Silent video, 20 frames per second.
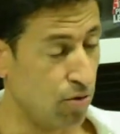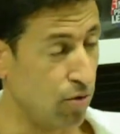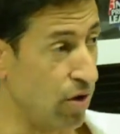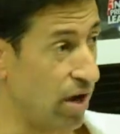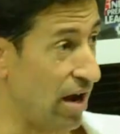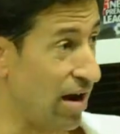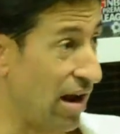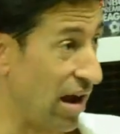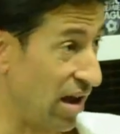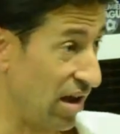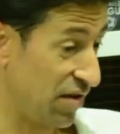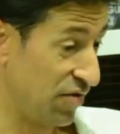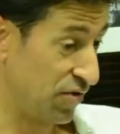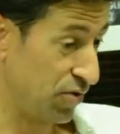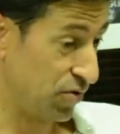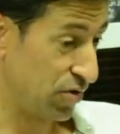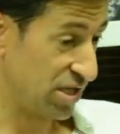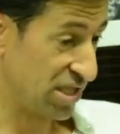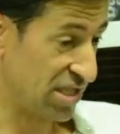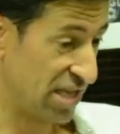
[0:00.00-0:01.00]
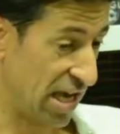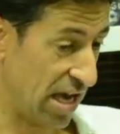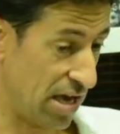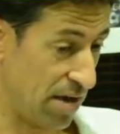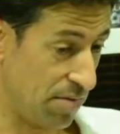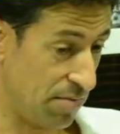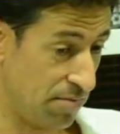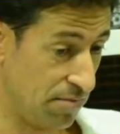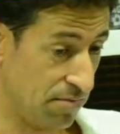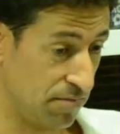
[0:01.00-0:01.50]
We arrived to this
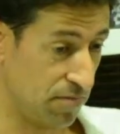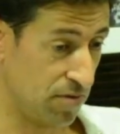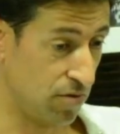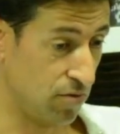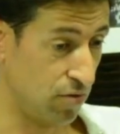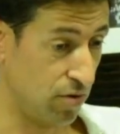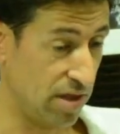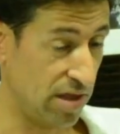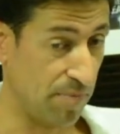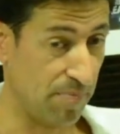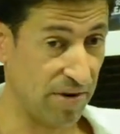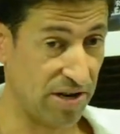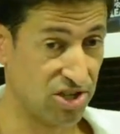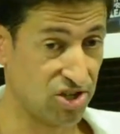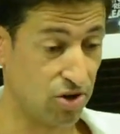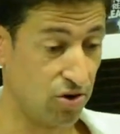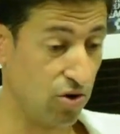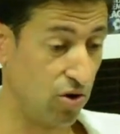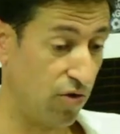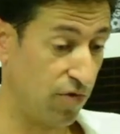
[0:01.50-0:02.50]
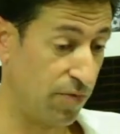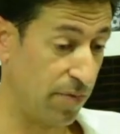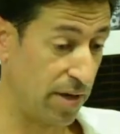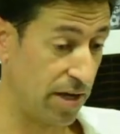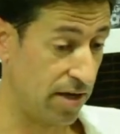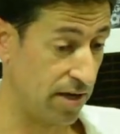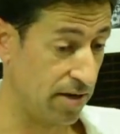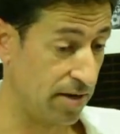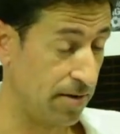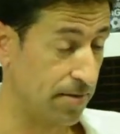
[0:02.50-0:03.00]
game with the pressure of
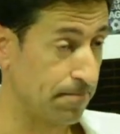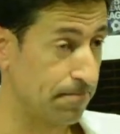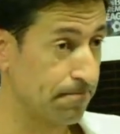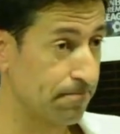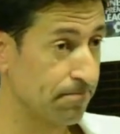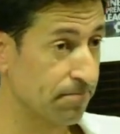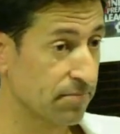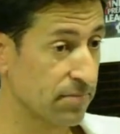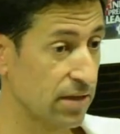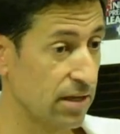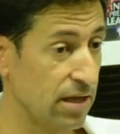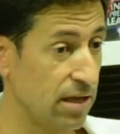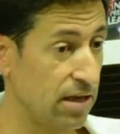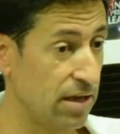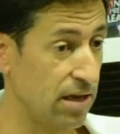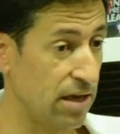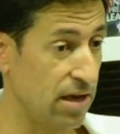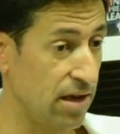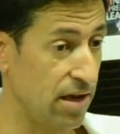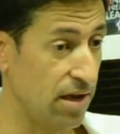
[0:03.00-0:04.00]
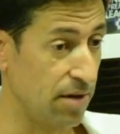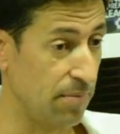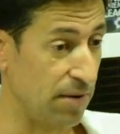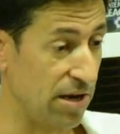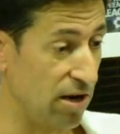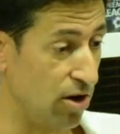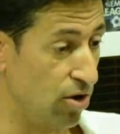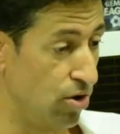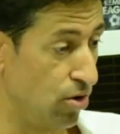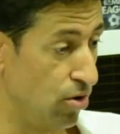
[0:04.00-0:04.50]
being uh,
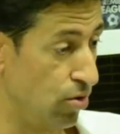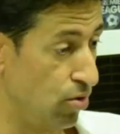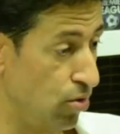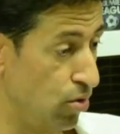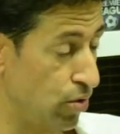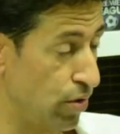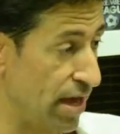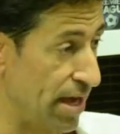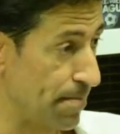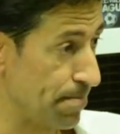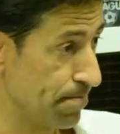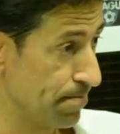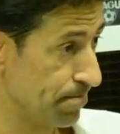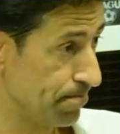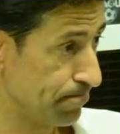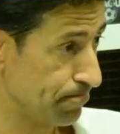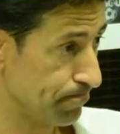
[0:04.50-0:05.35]
below them,